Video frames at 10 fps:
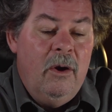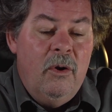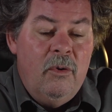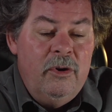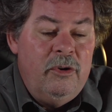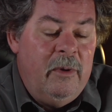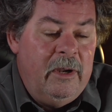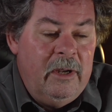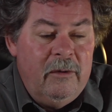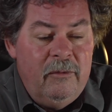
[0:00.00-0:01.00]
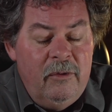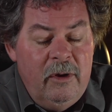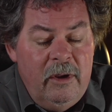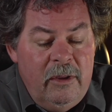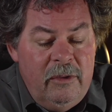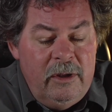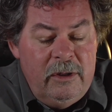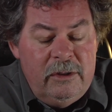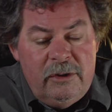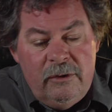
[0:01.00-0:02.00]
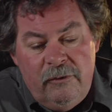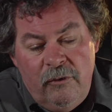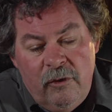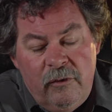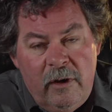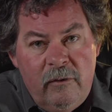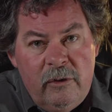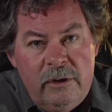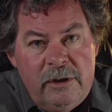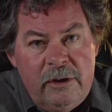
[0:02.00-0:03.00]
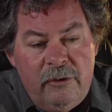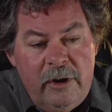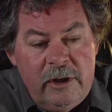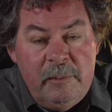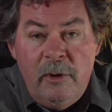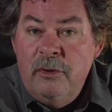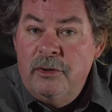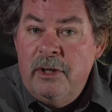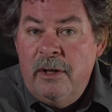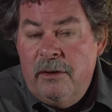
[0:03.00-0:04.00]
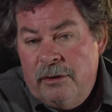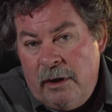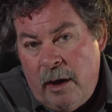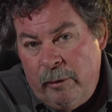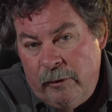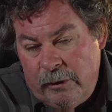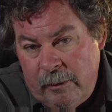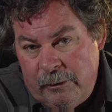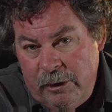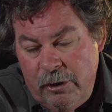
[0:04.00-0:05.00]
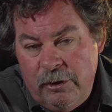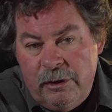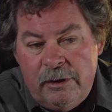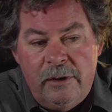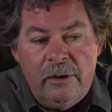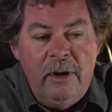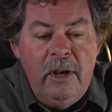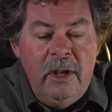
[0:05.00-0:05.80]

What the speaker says: Or you might have these 4 or 5 words that are transposed, and there's a couple of substitutions in there.